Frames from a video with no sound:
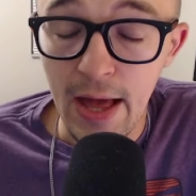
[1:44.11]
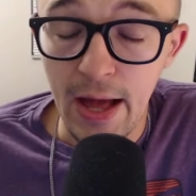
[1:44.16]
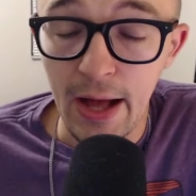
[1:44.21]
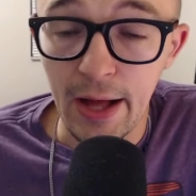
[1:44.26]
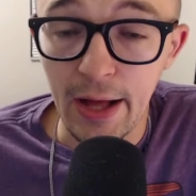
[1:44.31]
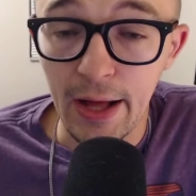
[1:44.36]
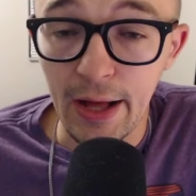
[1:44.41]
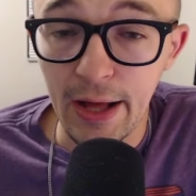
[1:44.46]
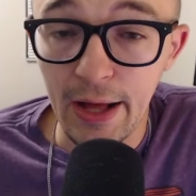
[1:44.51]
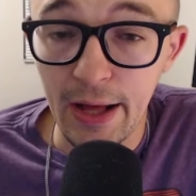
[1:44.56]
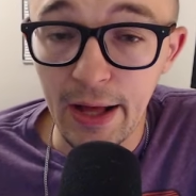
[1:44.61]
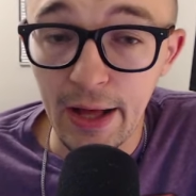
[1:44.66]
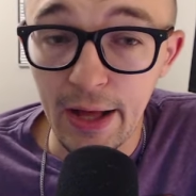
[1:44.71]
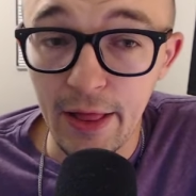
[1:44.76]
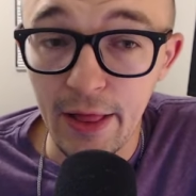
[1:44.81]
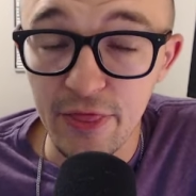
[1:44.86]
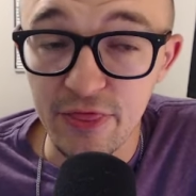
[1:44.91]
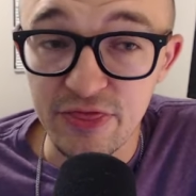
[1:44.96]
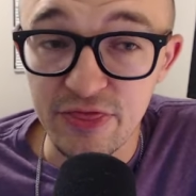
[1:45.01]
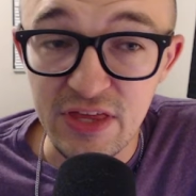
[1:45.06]

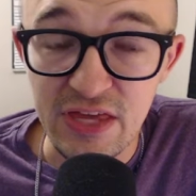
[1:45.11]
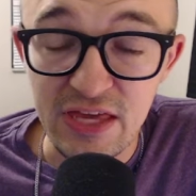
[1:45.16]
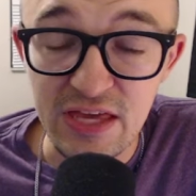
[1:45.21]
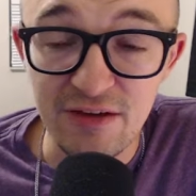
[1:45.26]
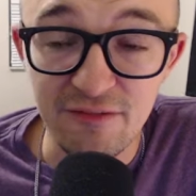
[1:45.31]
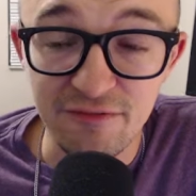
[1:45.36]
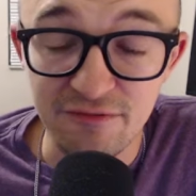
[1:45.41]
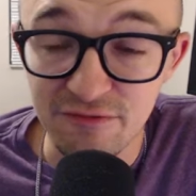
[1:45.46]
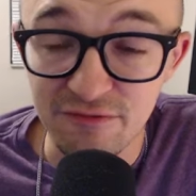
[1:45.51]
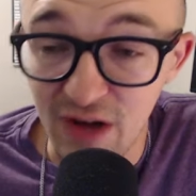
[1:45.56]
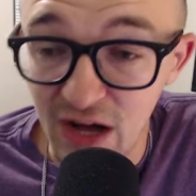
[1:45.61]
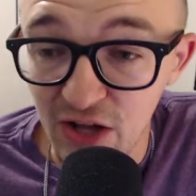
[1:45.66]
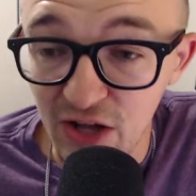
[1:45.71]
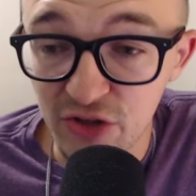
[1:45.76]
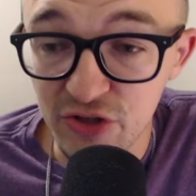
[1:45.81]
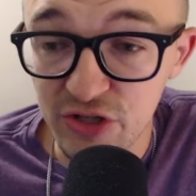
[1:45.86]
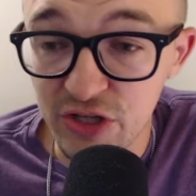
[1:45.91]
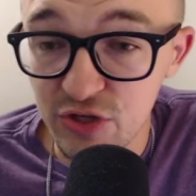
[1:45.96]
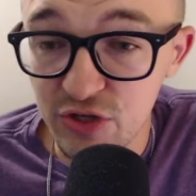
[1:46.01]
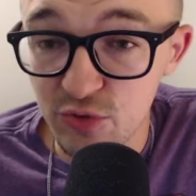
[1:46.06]
Uh, the
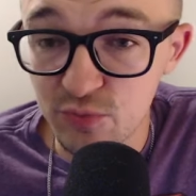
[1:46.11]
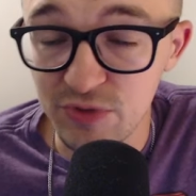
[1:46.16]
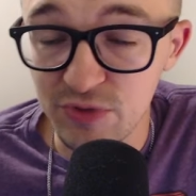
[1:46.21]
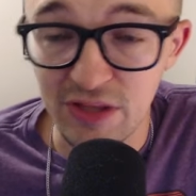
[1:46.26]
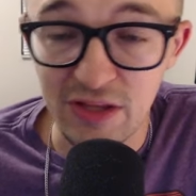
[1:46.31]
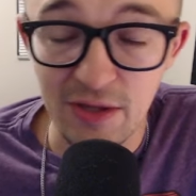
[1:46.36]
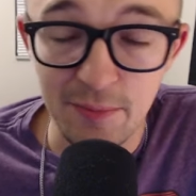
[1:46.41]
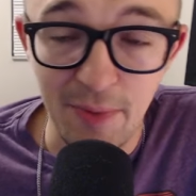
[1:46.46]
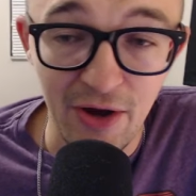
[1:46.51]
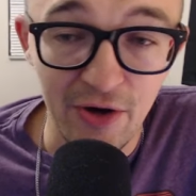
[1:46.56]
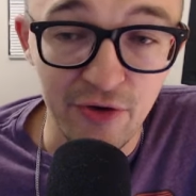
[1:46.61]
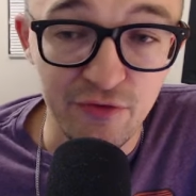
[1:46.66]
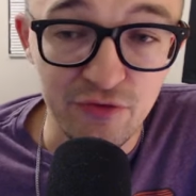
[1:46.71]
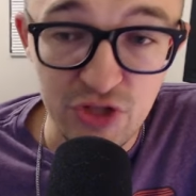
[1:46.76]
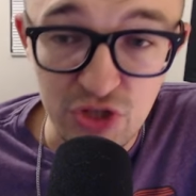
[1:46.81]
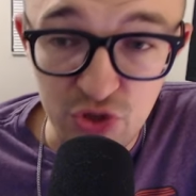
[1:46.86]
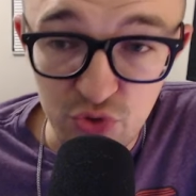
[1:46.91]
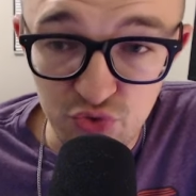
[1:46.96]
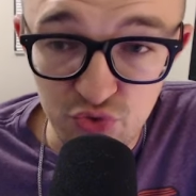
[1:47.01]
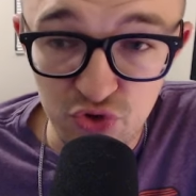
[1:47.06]
volumes and the amount of
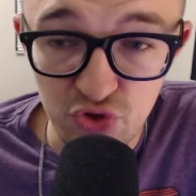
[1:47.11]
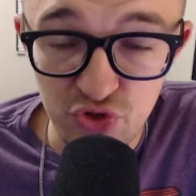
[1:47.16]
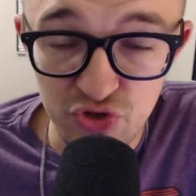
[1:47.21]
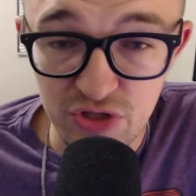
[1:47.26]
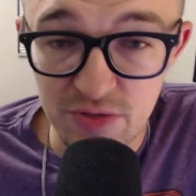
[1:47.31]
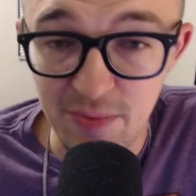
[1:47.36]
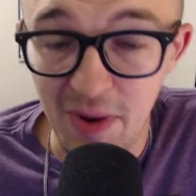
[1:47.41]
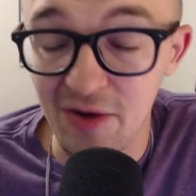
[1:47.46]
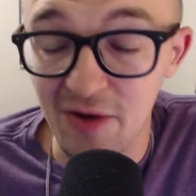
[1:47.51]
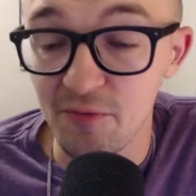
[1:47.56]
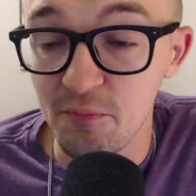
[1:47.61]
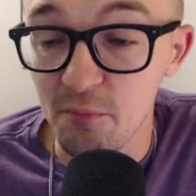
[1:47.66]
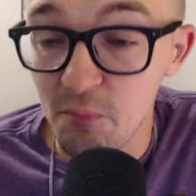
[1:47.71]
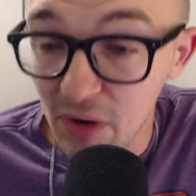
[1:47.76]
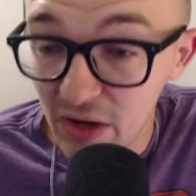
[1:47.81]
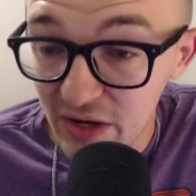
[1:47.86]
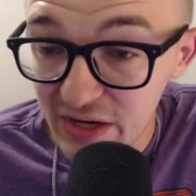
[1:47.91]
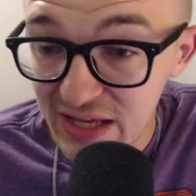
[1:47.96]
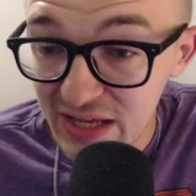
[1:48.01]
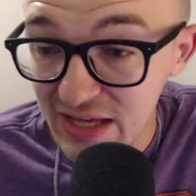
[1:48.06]
users and the amount of
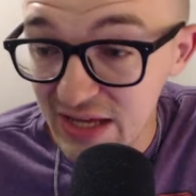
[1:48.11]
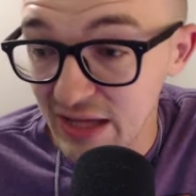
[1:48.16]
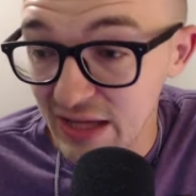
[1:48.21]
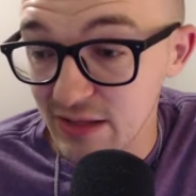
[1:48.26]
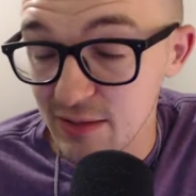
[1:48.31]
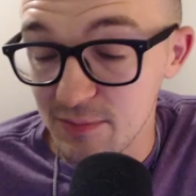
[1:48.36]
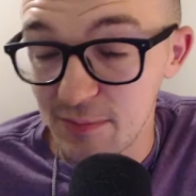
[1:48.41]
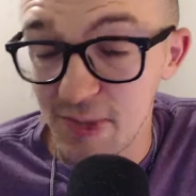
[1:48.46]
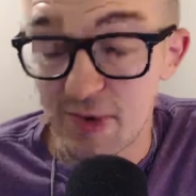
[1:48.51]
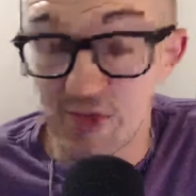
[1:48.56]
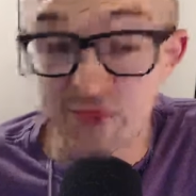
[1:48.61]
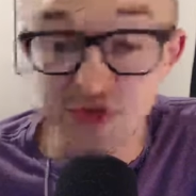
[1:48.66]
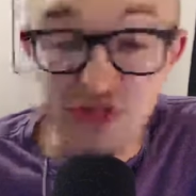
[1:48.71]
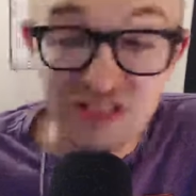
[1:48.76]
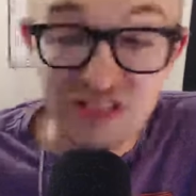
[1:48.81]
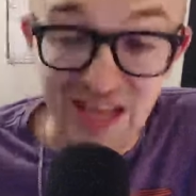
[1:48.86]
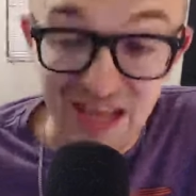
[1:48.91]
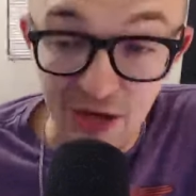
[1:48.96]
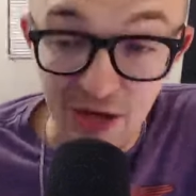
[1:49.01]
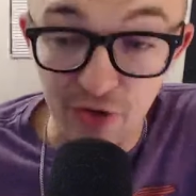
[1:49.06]
money and the amount of
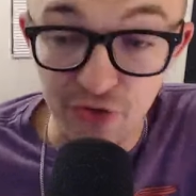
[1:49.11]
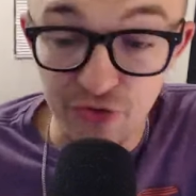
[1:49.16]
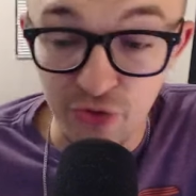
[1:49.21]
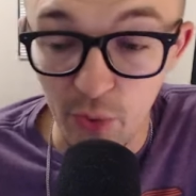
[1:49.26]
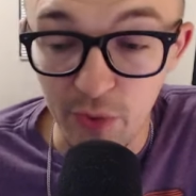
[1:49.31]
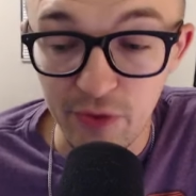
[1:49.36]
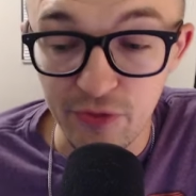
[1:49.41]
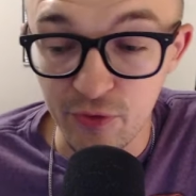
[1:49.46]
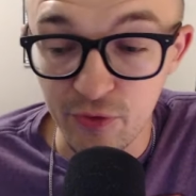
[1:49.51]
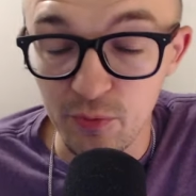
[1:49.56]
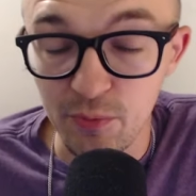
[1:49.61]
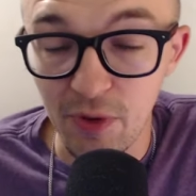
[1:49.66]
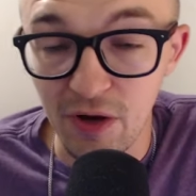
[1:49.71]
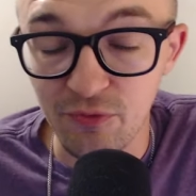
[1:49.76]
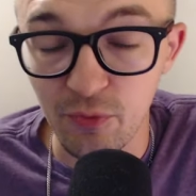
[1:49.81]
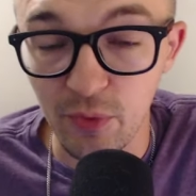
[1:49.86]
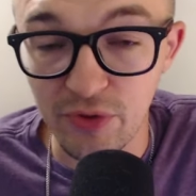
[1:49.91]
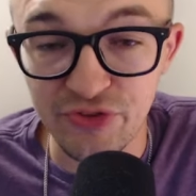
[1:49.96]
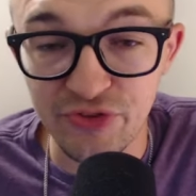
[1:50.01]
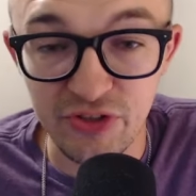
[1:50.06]
sales going through
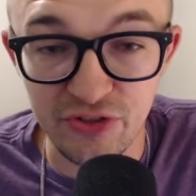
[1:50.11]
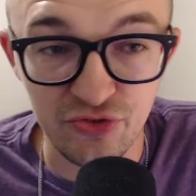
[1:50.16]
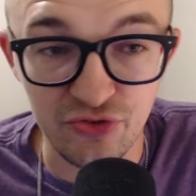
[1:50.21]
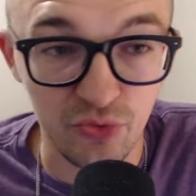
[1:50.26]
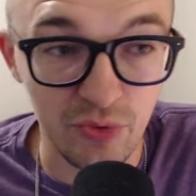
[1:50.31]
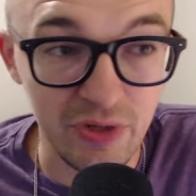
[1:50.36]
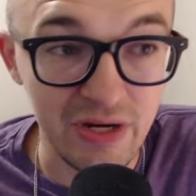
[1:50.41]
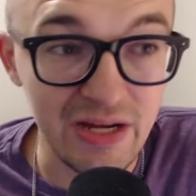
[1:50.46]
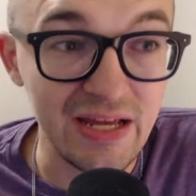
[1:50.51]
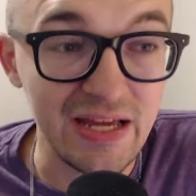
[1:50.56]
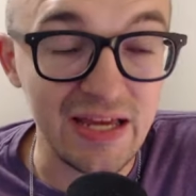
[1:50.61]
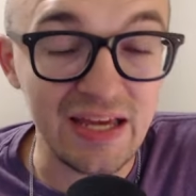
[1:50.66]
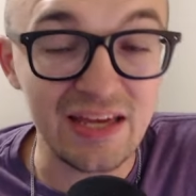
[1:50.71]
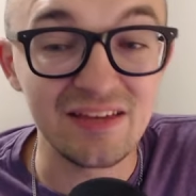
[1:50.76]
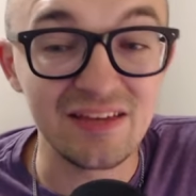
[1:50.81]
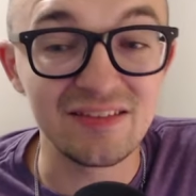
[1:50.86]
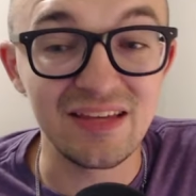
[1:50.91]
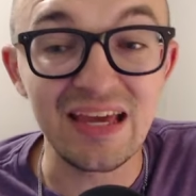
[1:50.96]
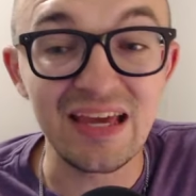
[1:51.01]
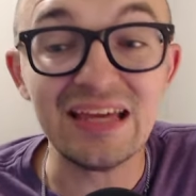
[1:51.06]
Buff 163
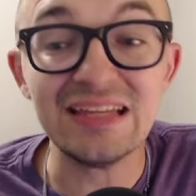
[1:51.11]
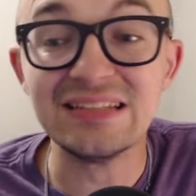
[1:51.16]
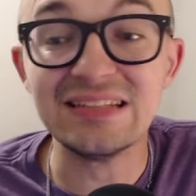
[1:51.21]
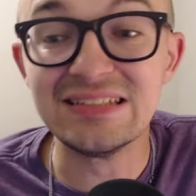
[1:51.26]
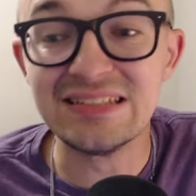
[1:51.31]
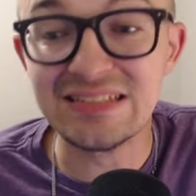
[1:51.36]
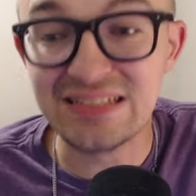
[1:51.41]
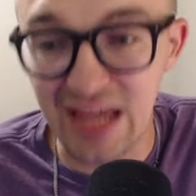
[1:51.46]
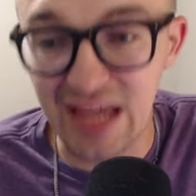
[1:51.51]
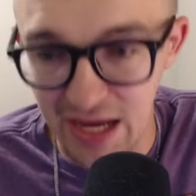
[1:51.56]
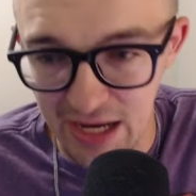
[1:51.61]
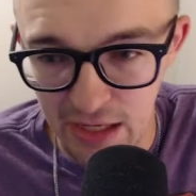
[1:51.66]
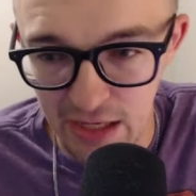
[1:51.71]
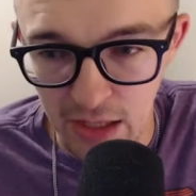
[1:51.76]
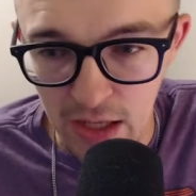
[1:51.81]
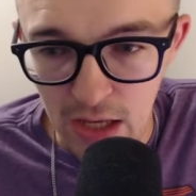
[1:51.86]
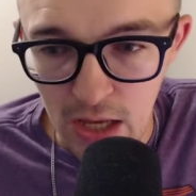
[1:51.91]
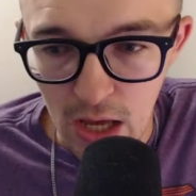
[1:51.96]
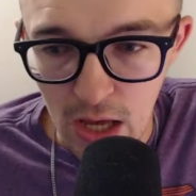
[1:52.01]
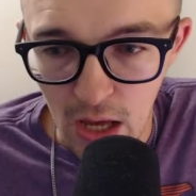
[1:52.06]
is insane.